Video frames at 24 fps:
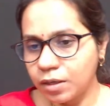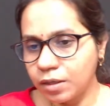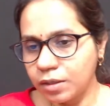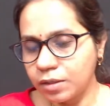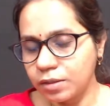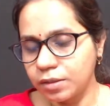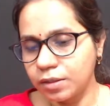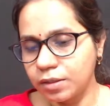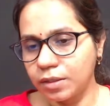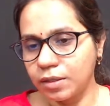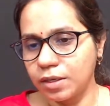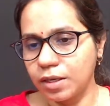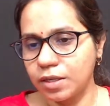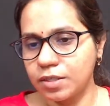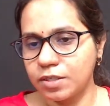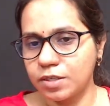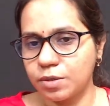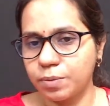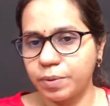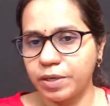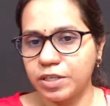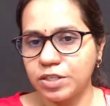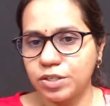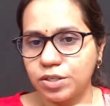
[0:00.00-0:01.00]
the next
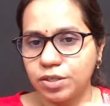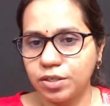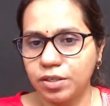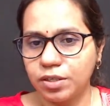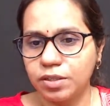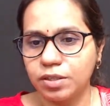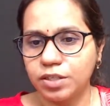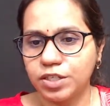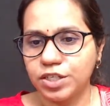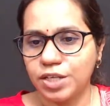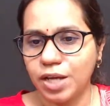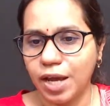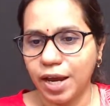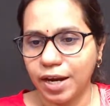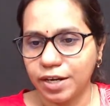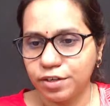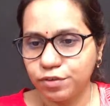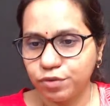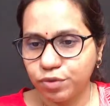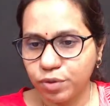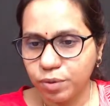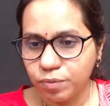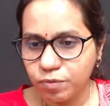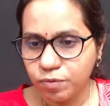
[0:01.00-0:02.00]
question in the chat
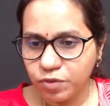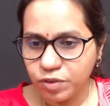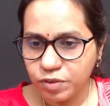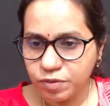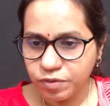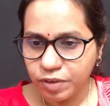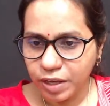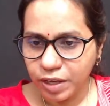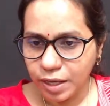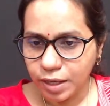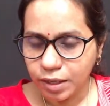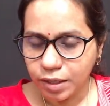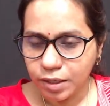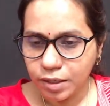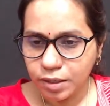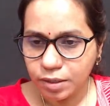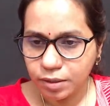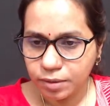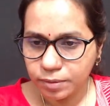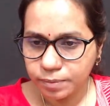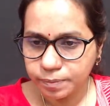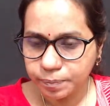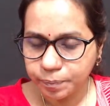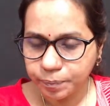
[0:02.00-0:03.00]
from Vivek.
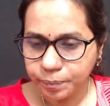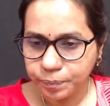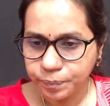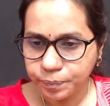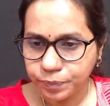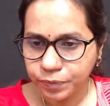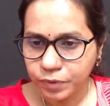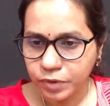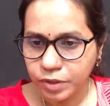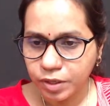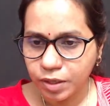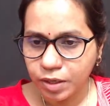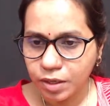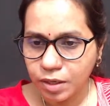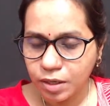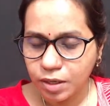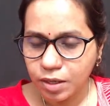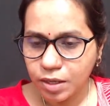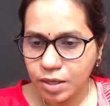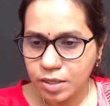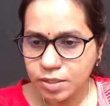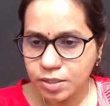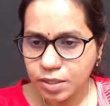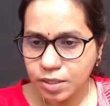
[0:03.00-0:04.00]

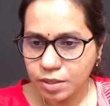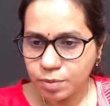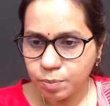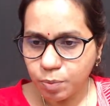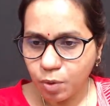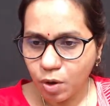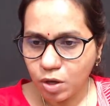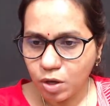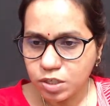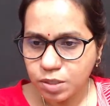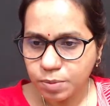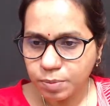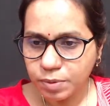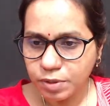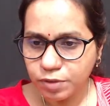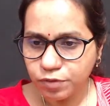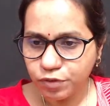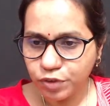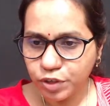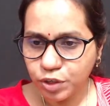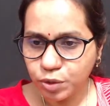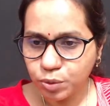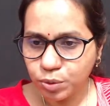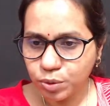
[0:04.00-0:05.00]
Is it possible
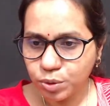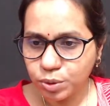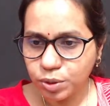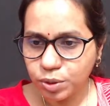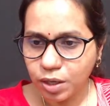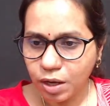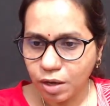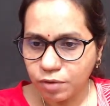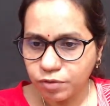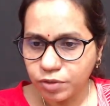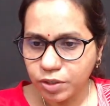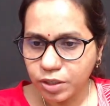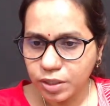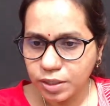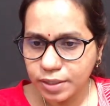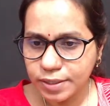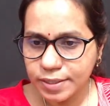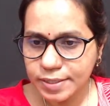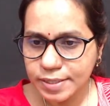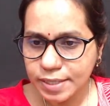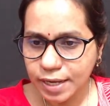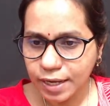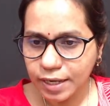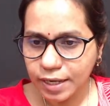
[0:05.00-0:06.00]
for you to cover
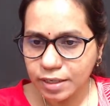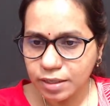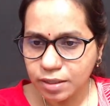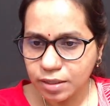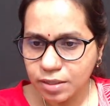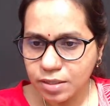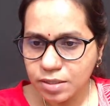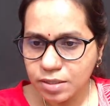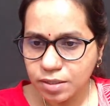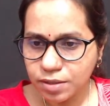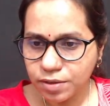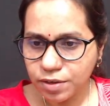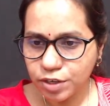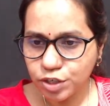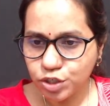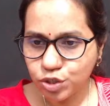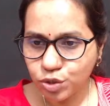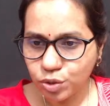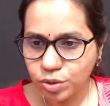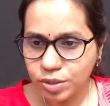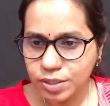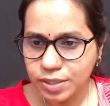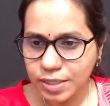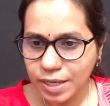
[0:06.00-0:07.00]
design consideration
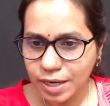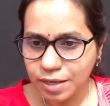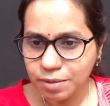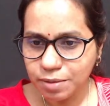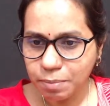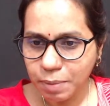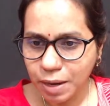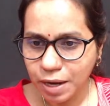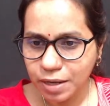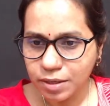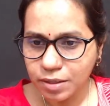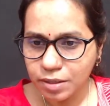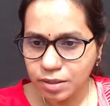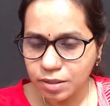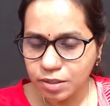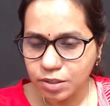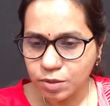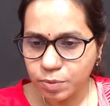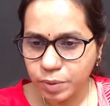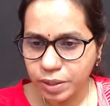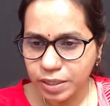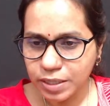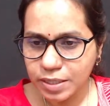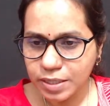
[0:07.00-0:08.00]
or design patterns
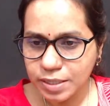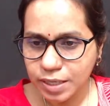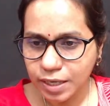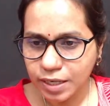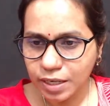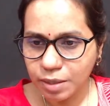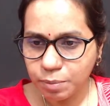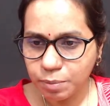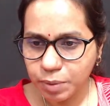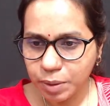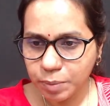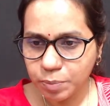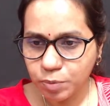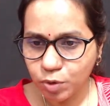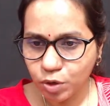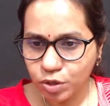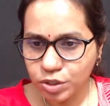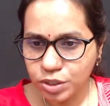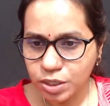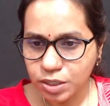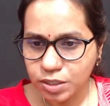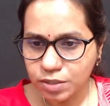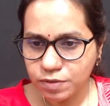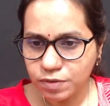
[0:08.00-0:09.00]
while designing big
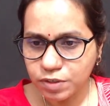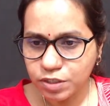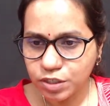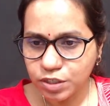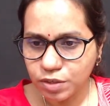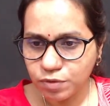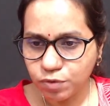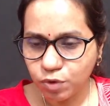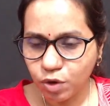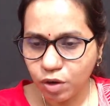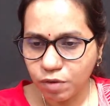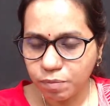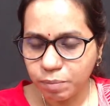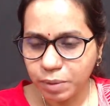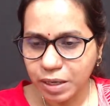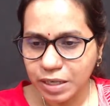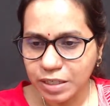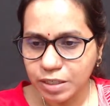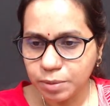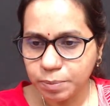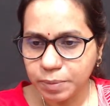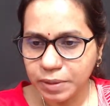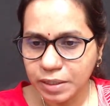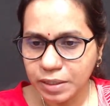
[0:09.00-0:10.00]
projects which involve
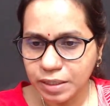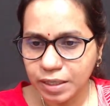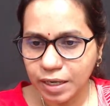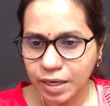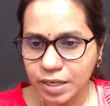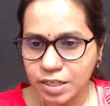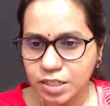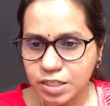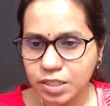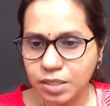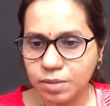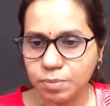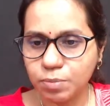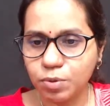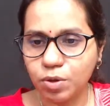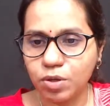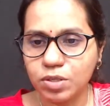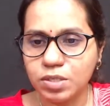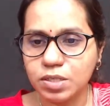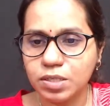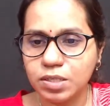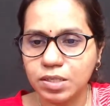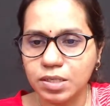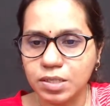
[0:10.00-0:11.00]
multiple threads and
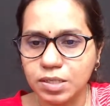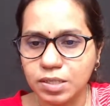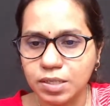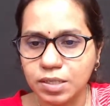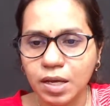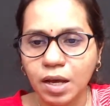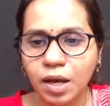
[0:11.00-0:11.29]
processes?